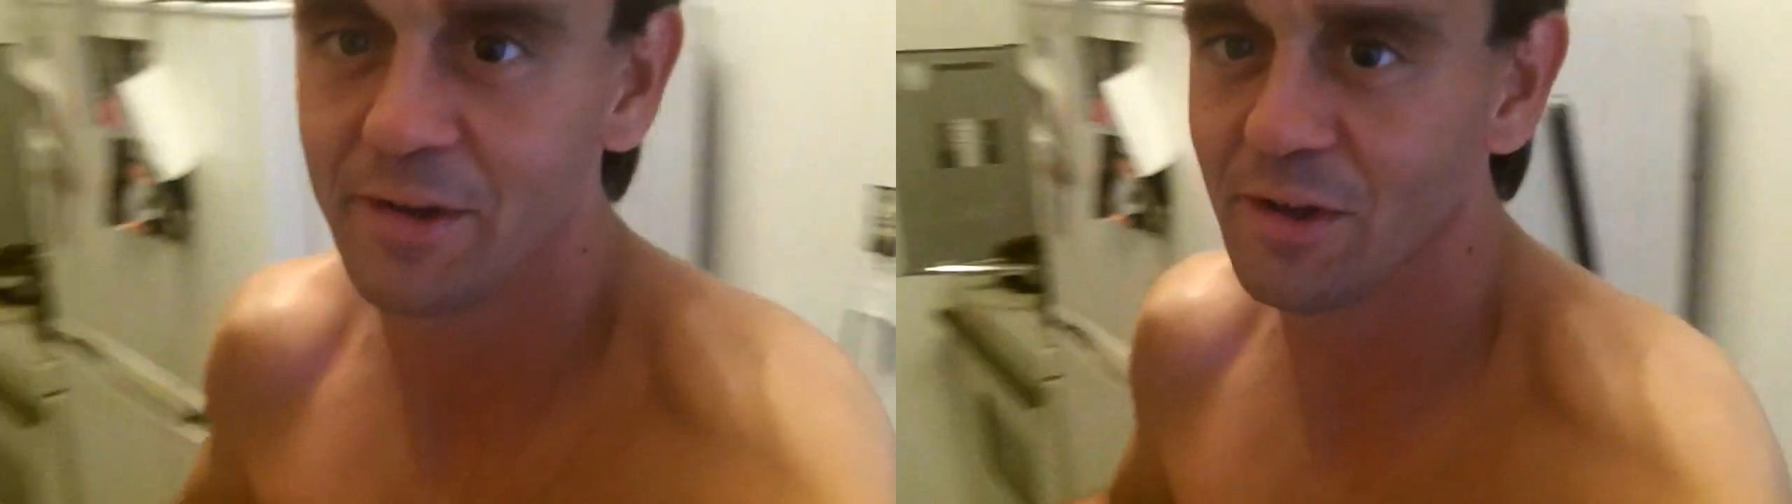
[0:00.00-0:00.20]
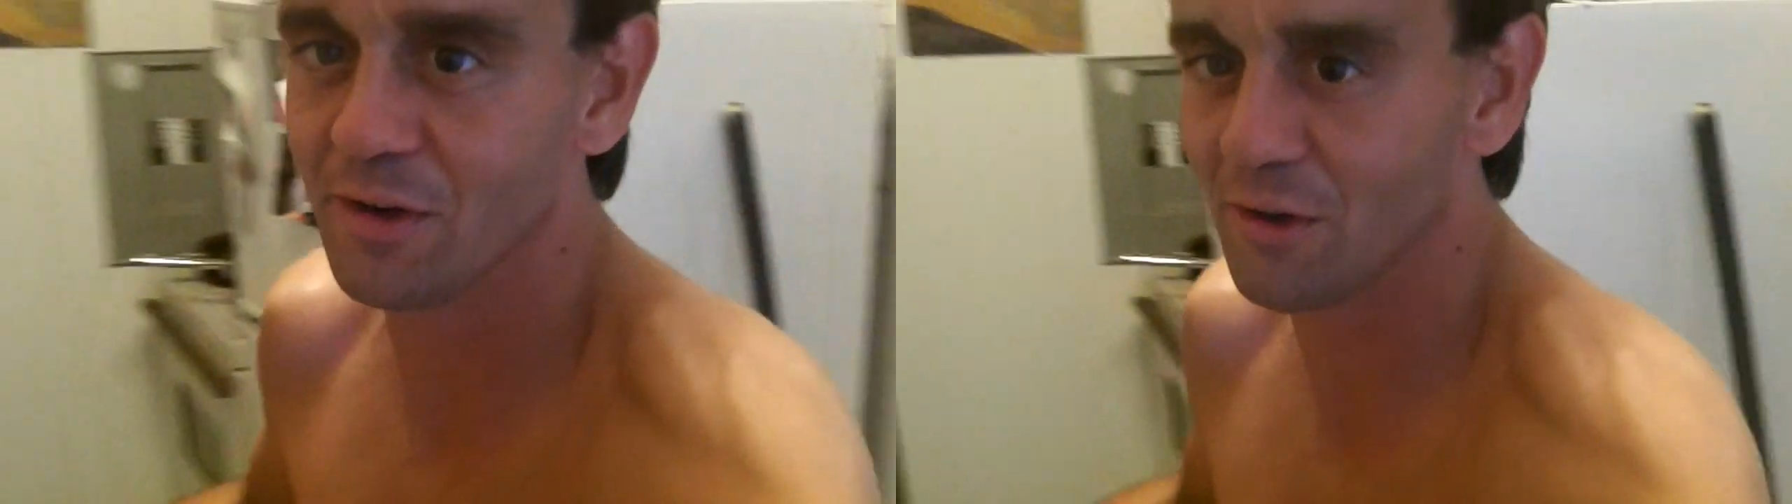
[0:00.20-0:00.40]

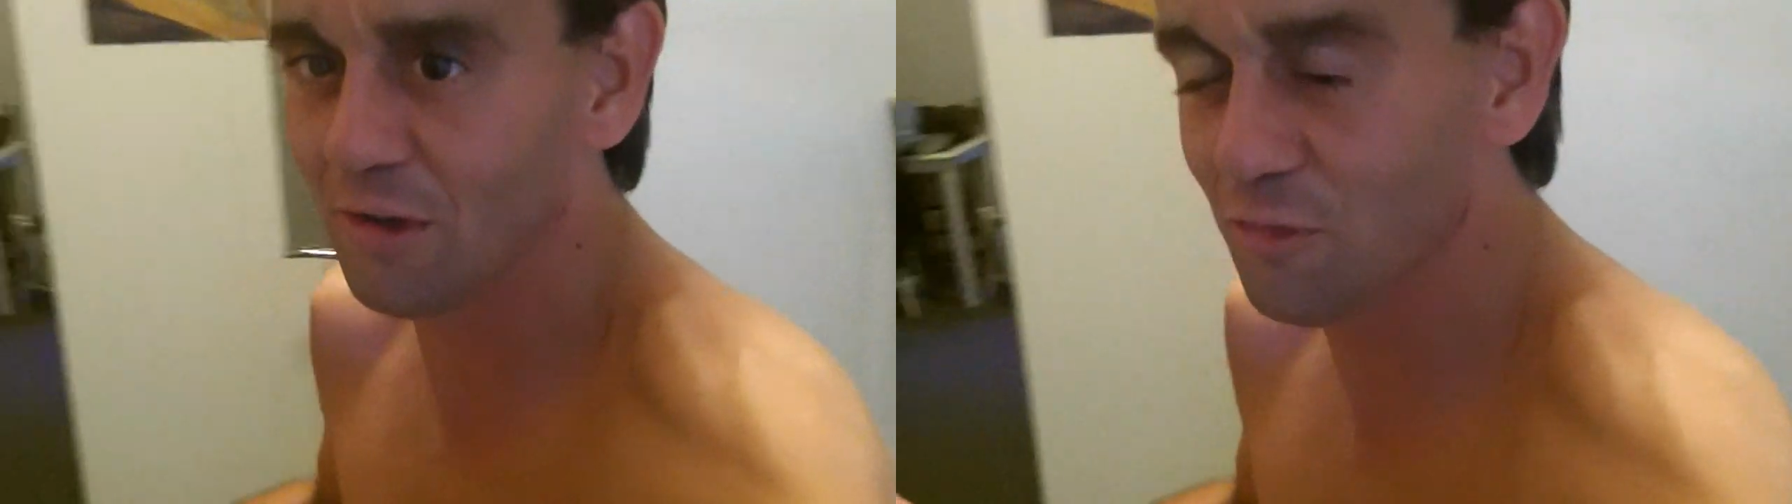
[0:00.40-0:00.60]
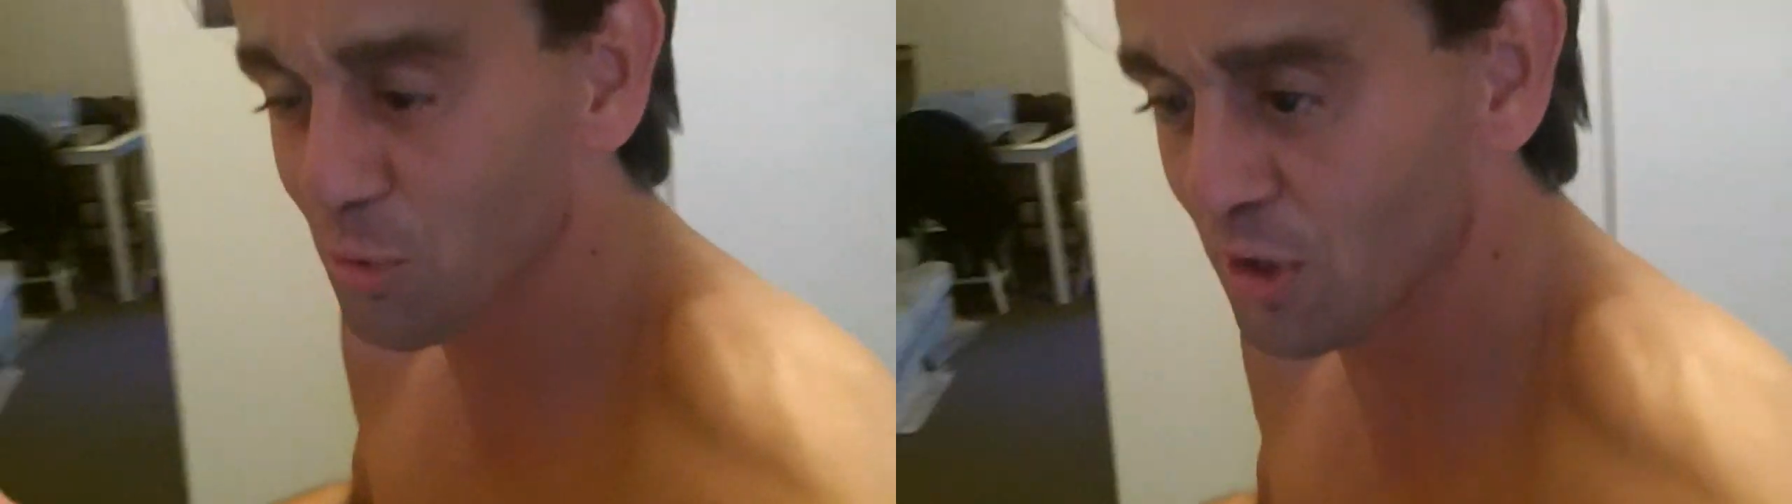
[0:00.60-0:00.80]
You know,
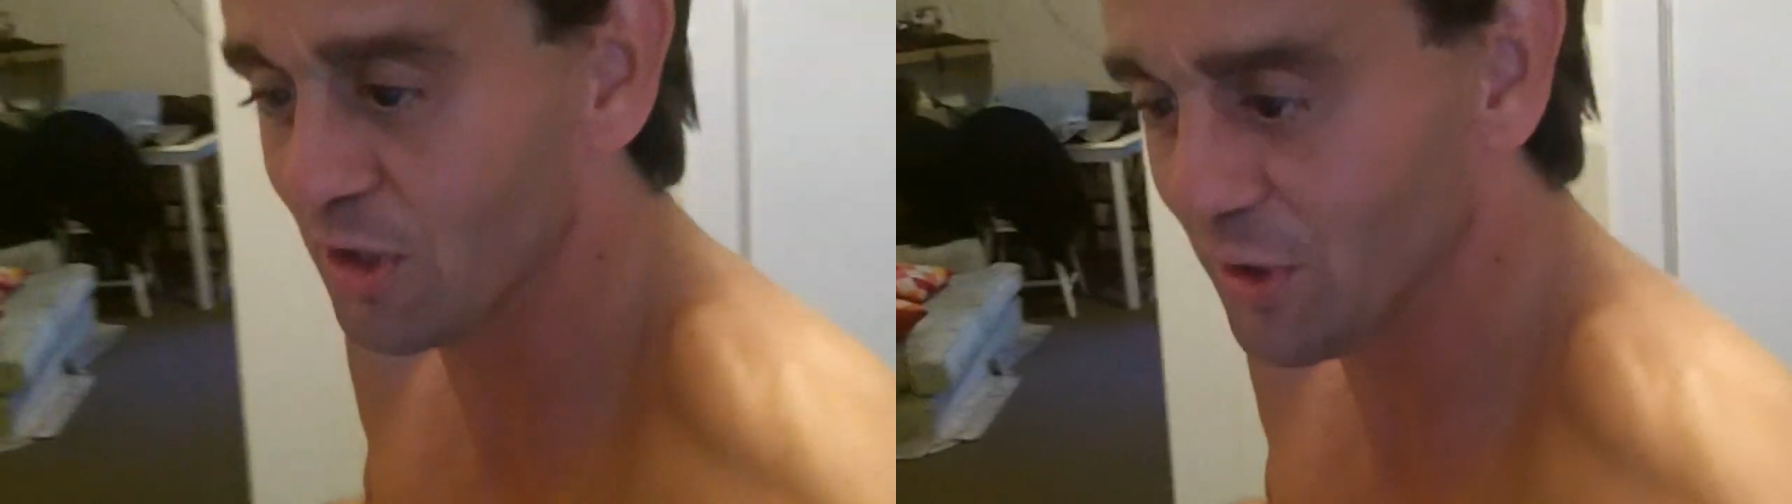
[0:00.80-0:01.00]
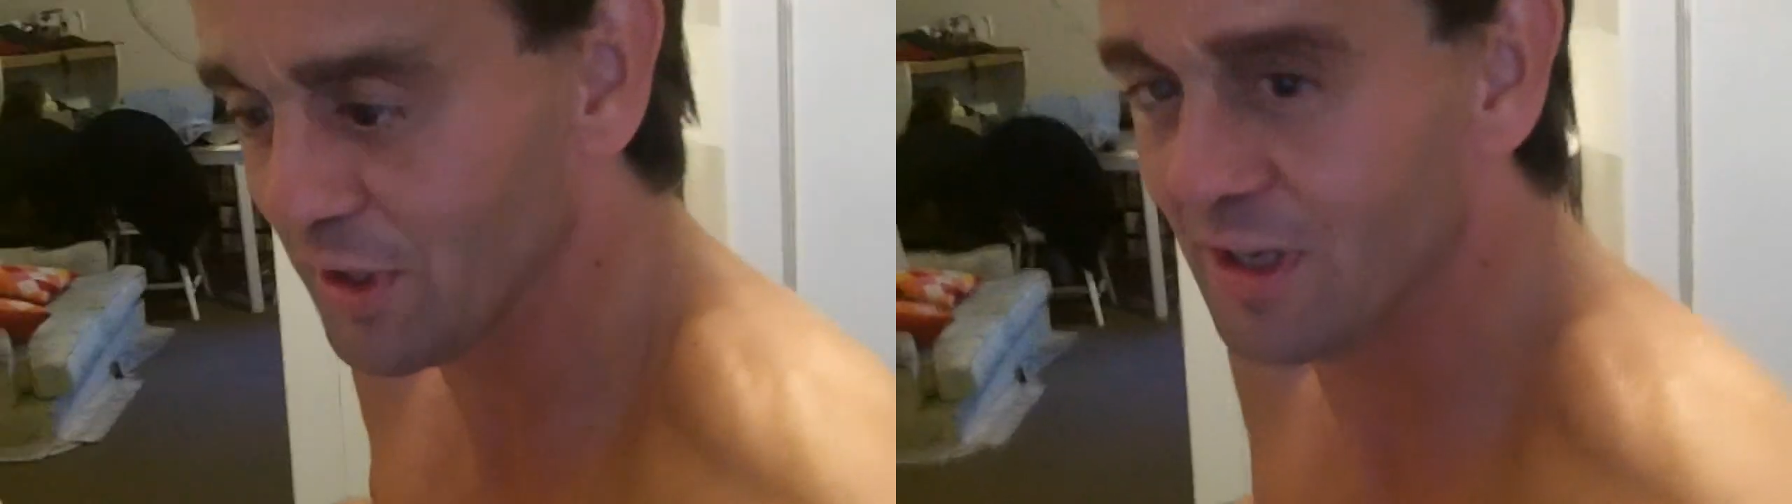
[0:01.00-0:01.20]
it's pretty
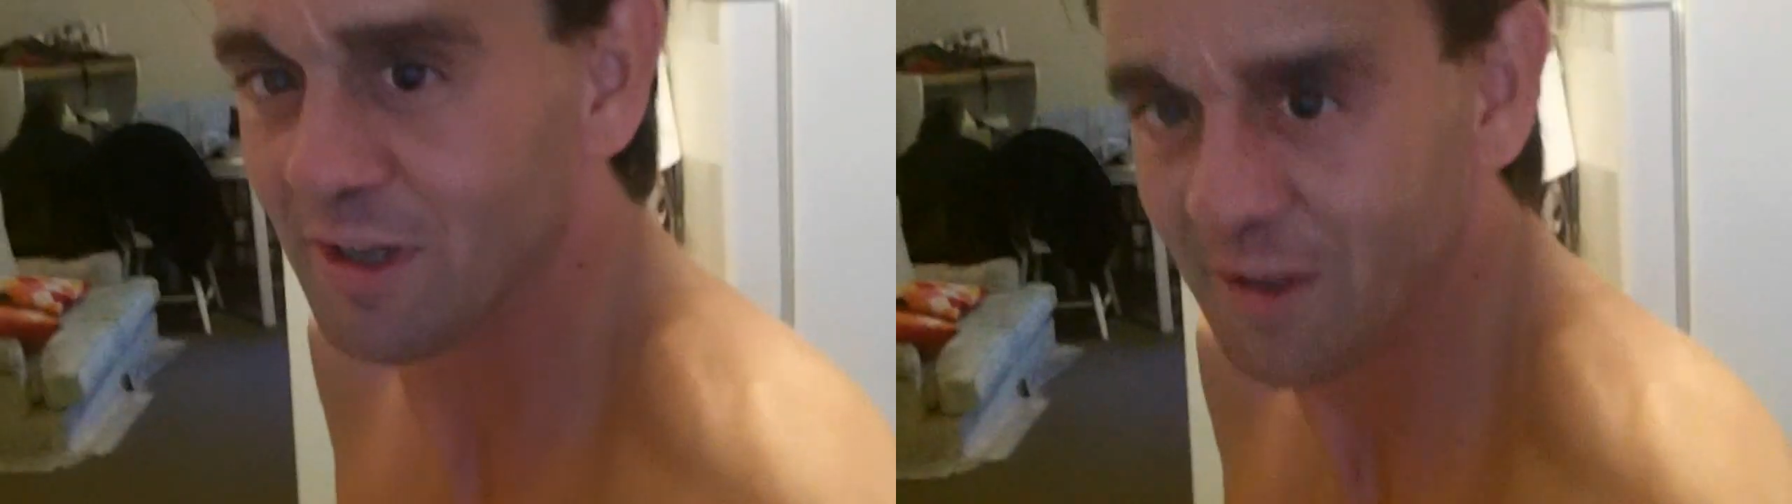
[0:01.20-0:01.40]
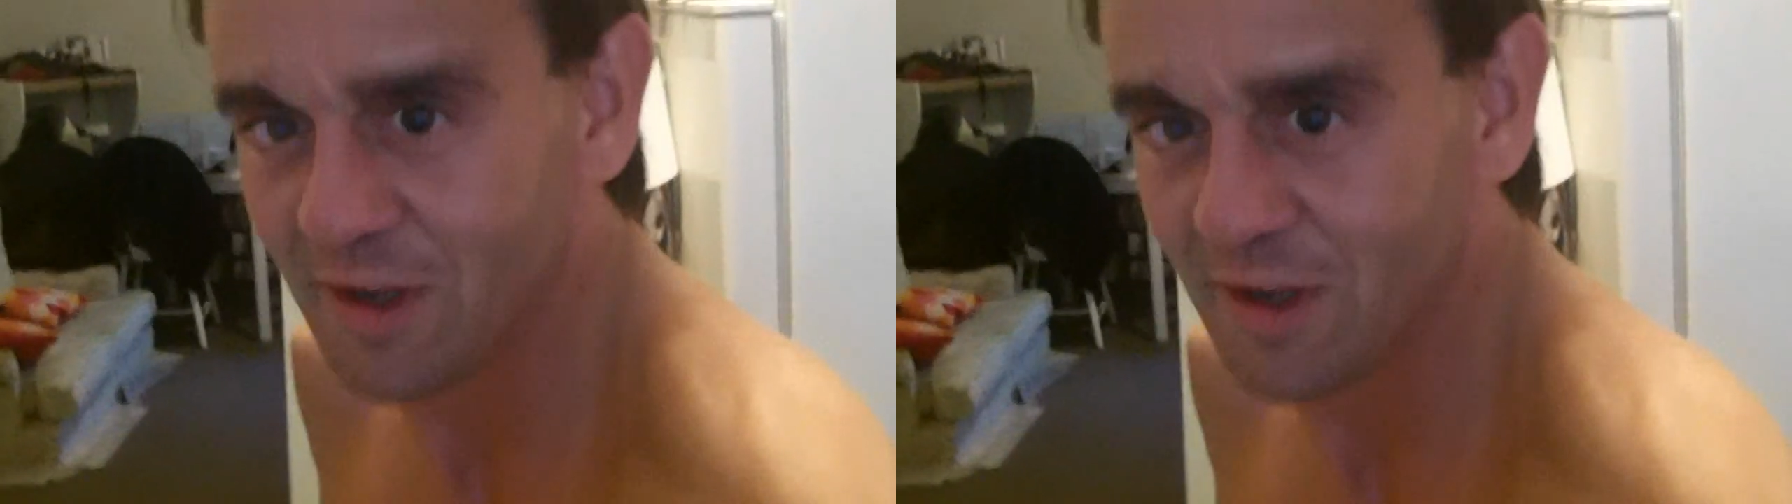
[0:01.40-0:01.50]
good.